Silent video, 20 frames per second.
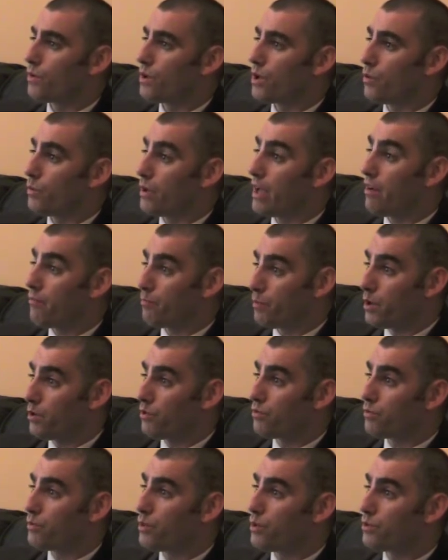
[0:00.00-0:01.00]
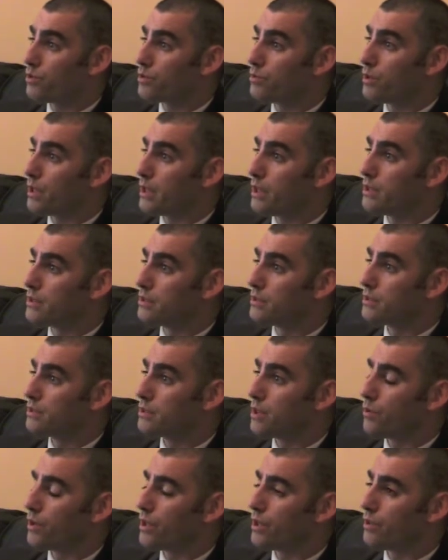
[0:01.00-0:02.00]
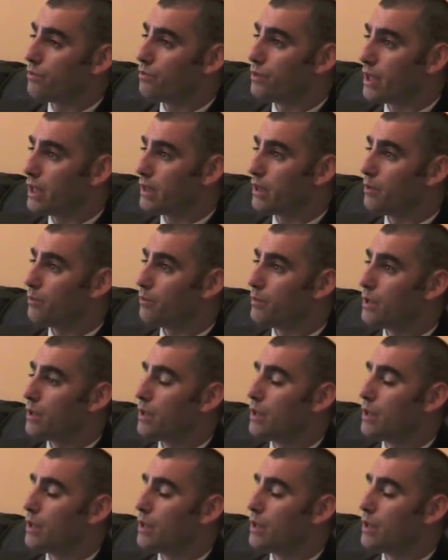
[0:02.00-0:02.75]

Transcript: can we have both reports please so we can read them?